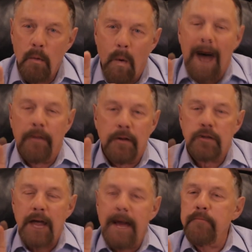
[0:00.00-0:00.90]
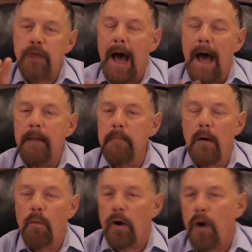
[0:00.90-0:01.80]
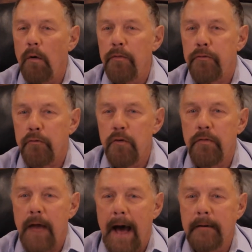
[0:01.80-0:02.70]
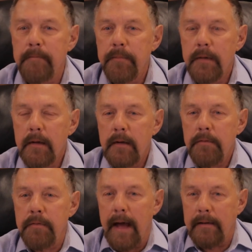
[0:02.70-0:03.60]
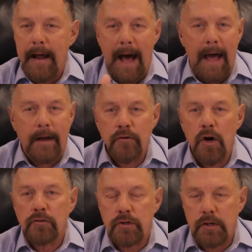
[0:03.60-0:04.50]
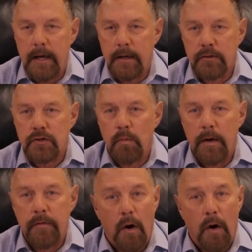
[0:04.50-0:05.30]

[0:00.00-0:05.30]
While the same time we're going through that, they diagnosed his with